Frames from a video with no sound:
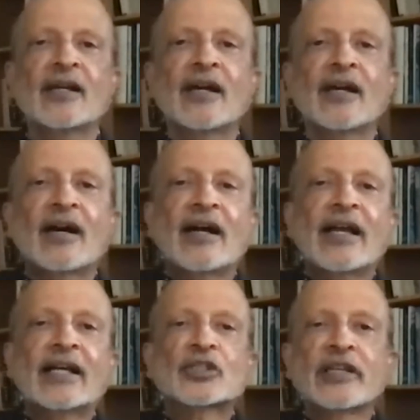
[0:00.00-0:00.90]

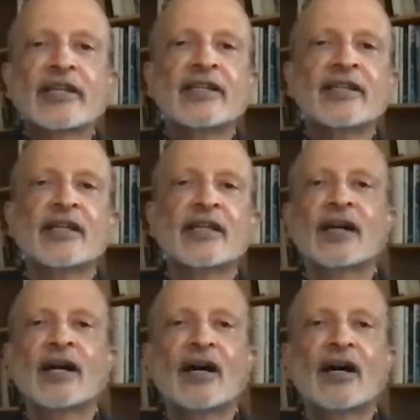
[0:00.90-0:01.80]
actually
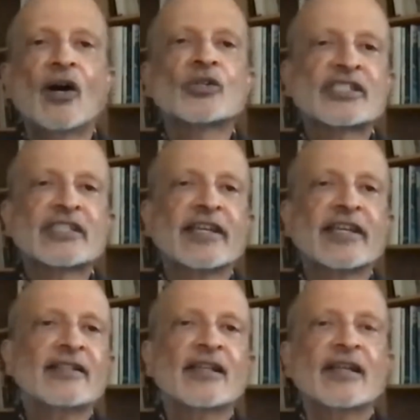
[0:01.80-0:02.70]

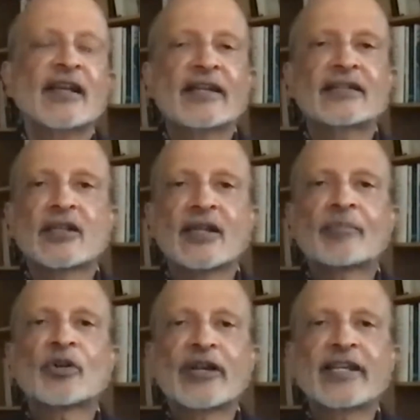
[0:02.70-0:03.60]
hosting and
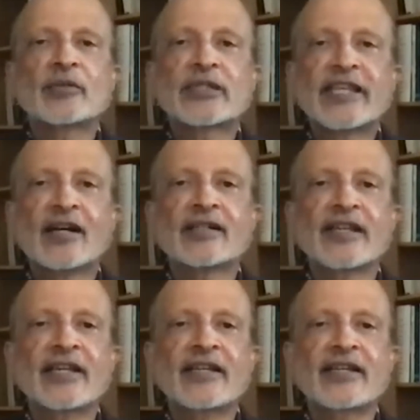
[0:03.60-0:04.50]
collaborating with young
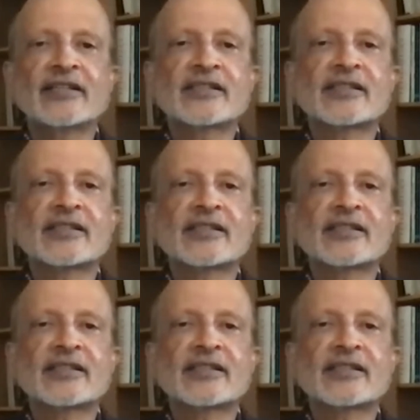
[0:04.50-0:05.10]
Indians